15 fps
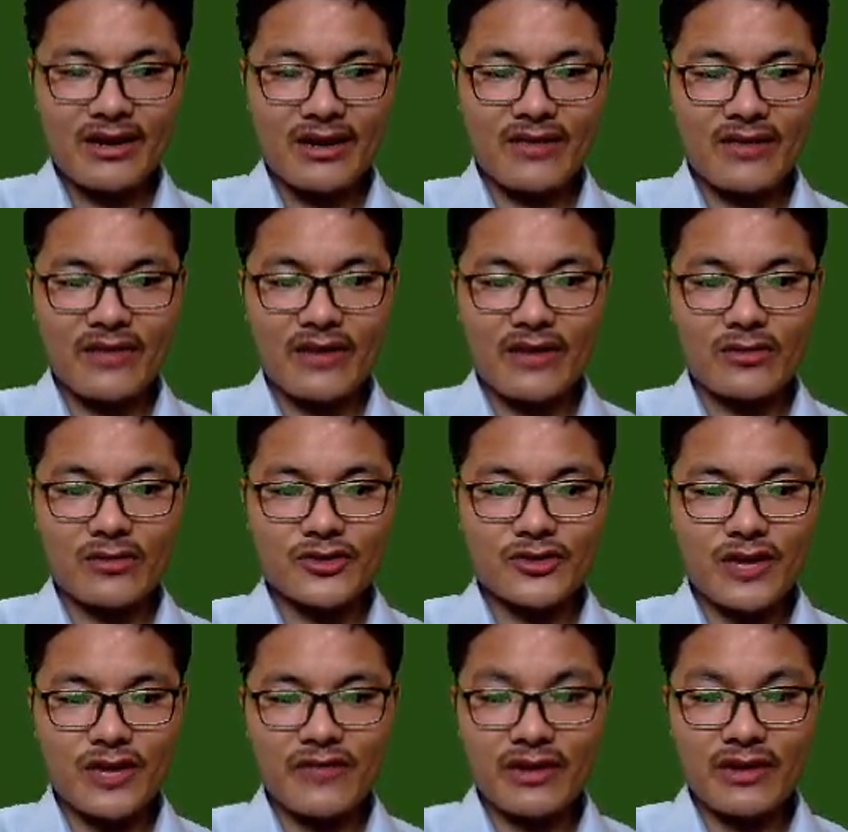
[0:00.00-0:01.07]
We are also
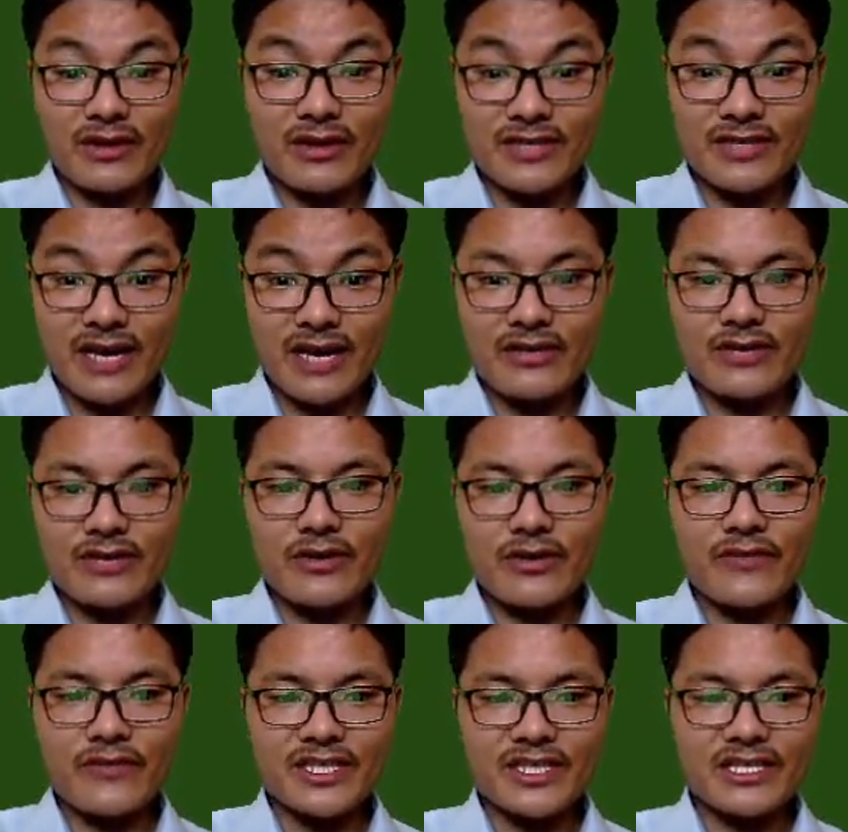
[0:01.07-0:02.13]
having secretory
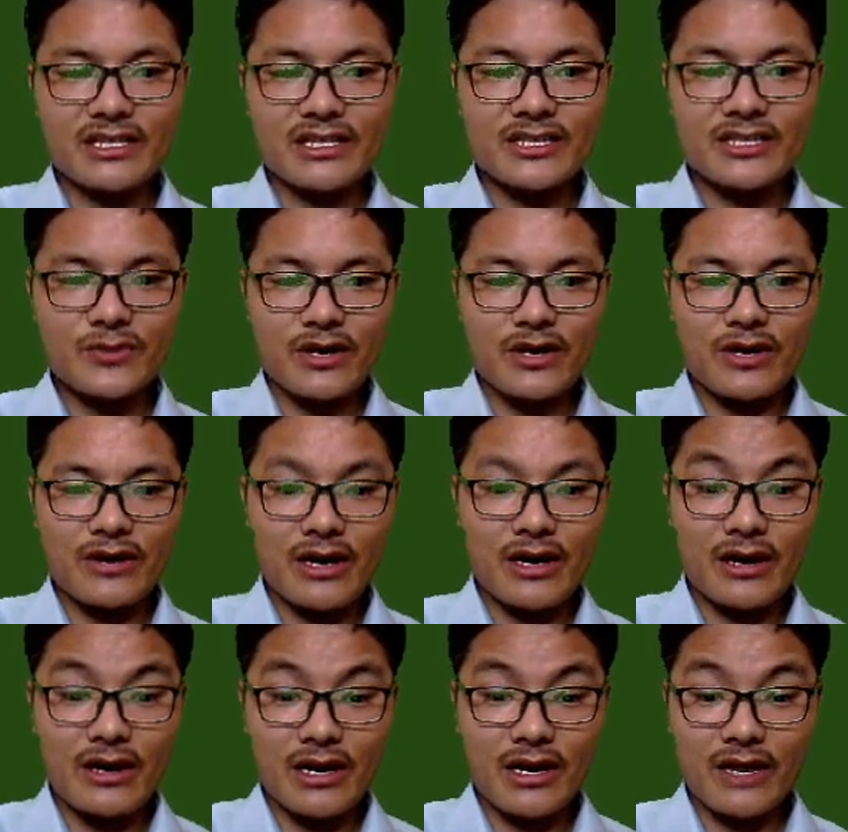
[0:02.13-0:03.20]
vesicles. We are
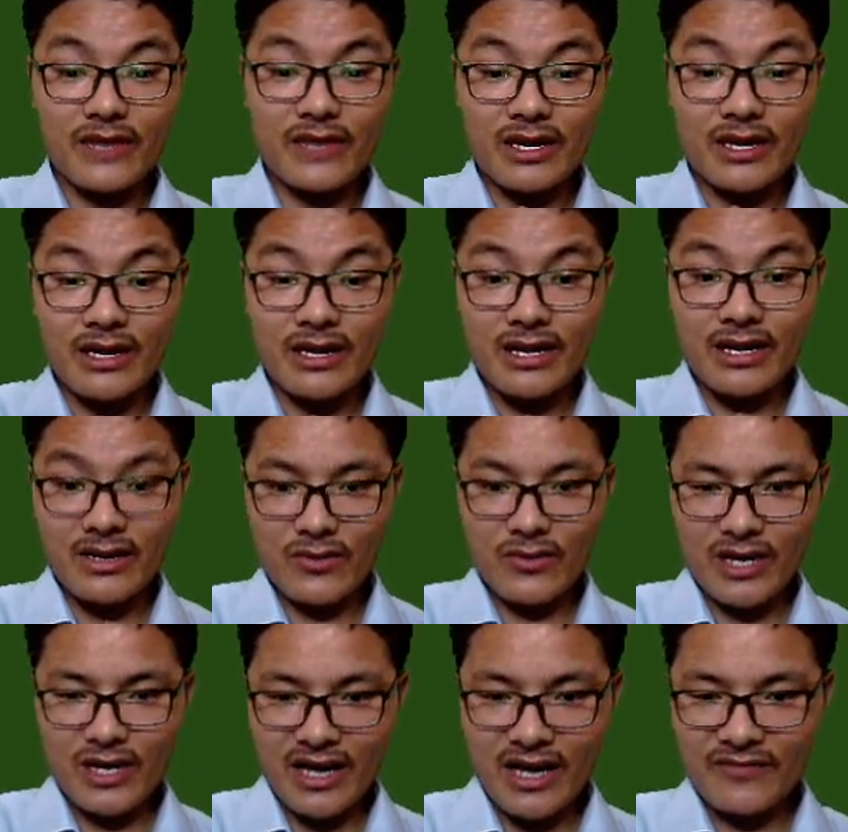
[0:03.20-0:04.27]
having,
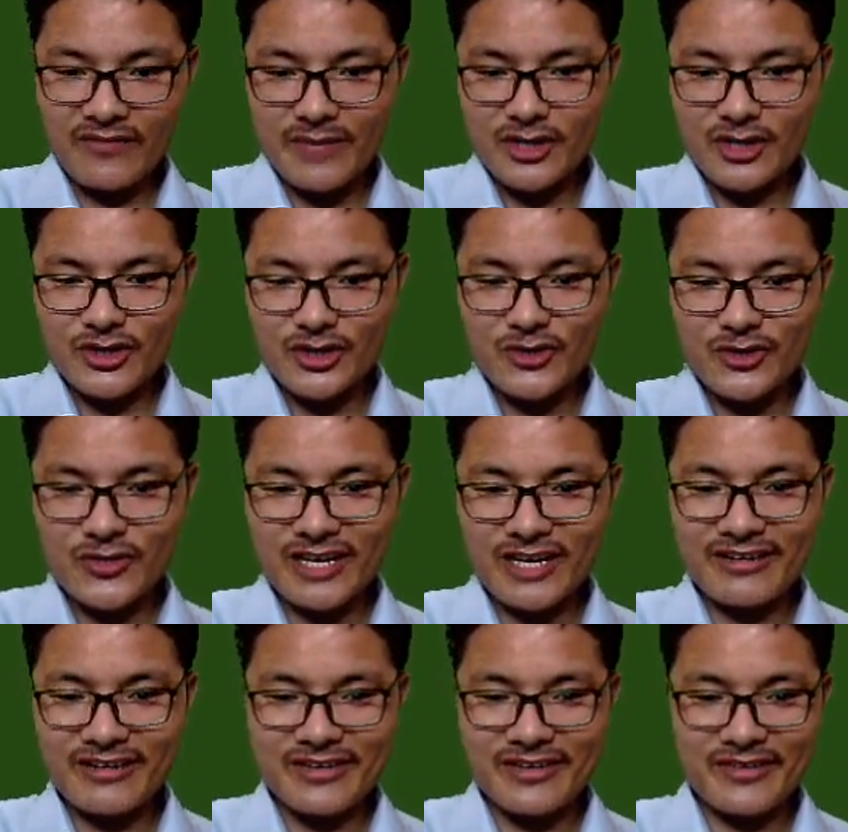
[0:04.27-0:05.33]
okay, I've mentioned two
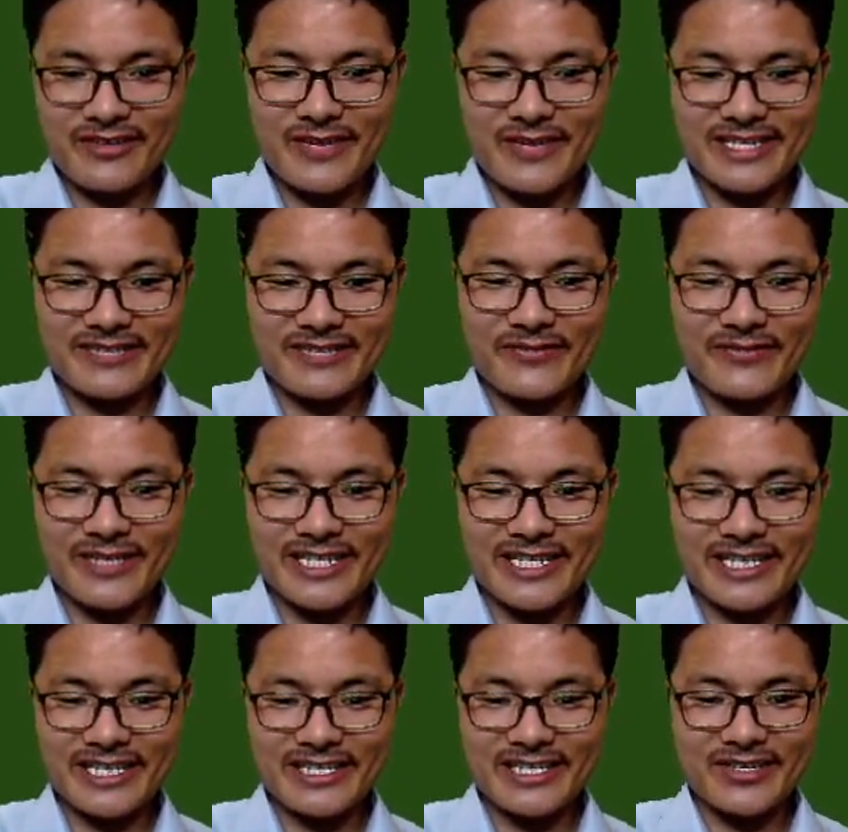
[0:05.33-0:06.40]
secretory
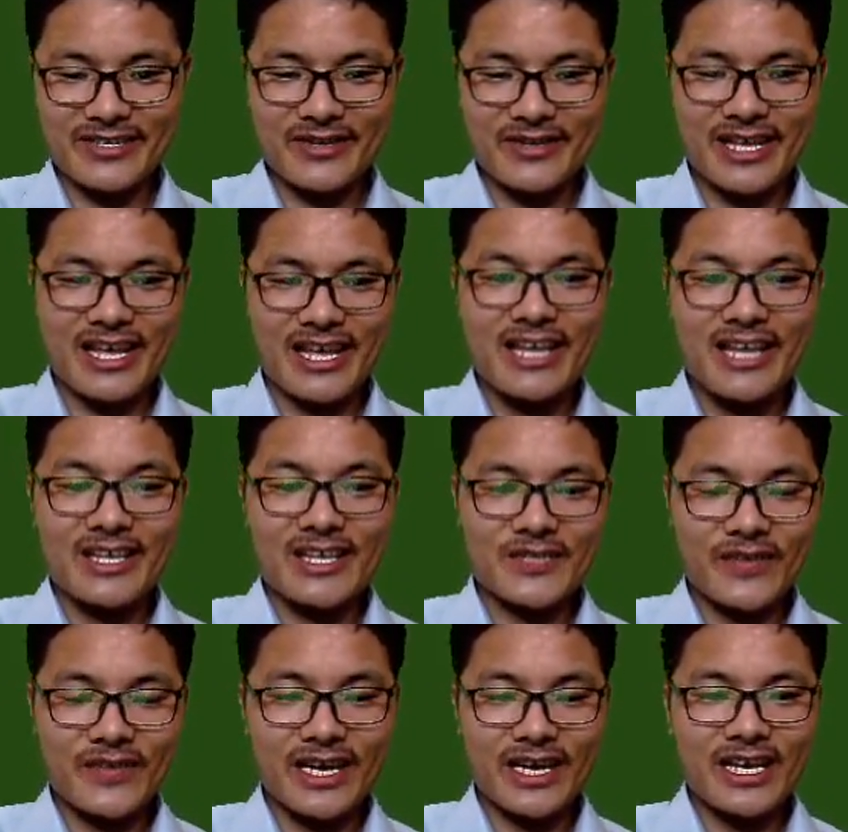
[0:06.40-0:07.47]
vesicles. Okay, it's
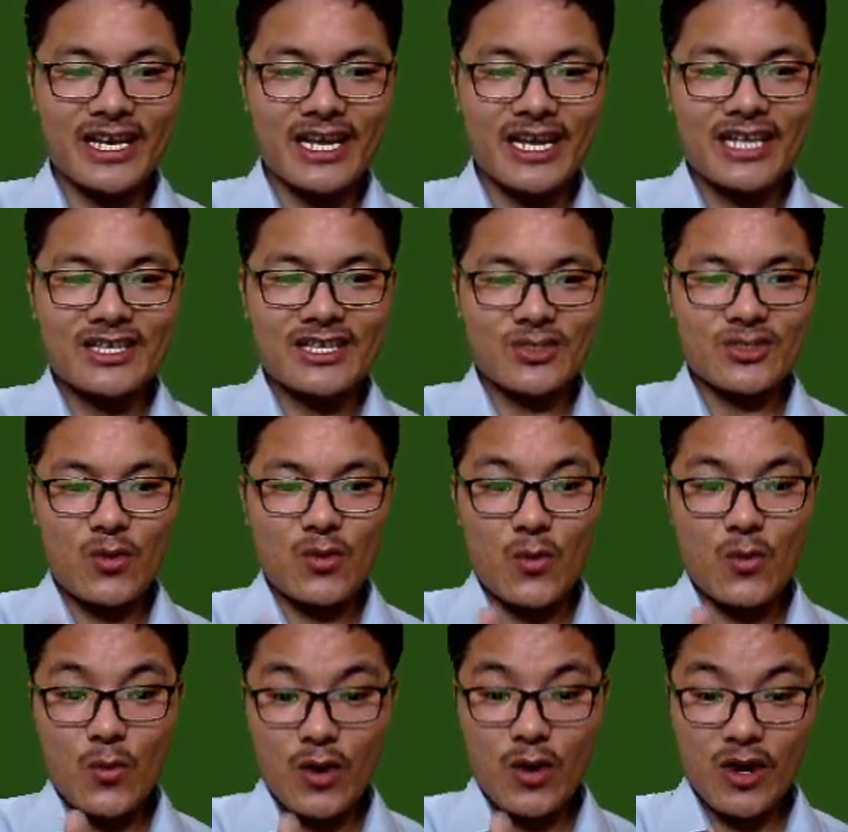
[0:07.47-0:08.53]
fine. So
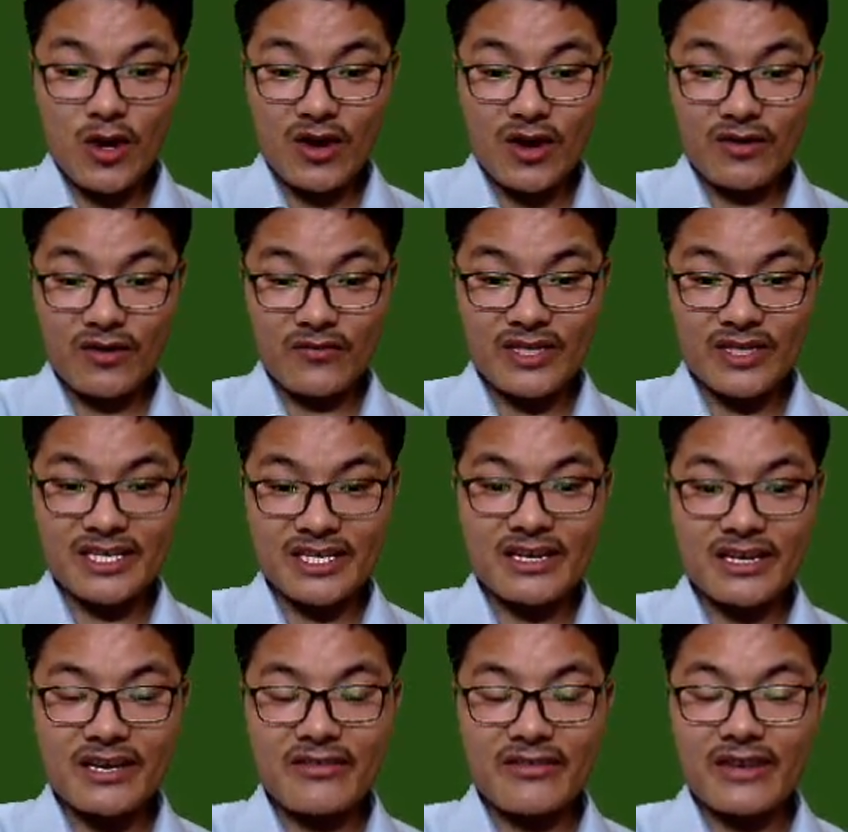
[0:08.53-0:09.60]
vesicle
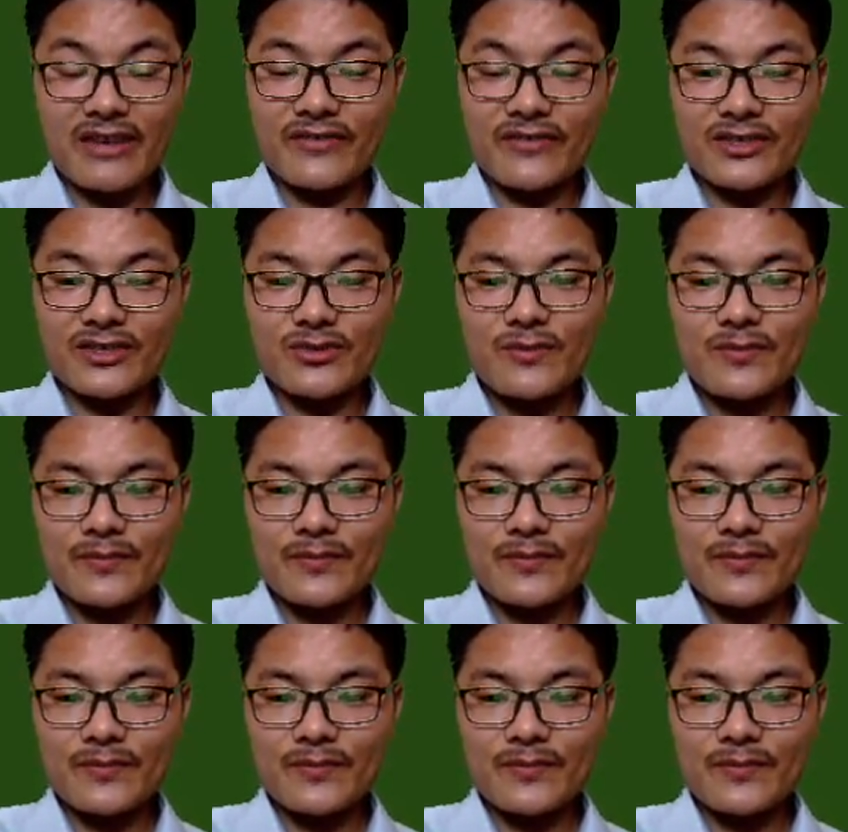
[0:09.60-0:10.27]
here refers to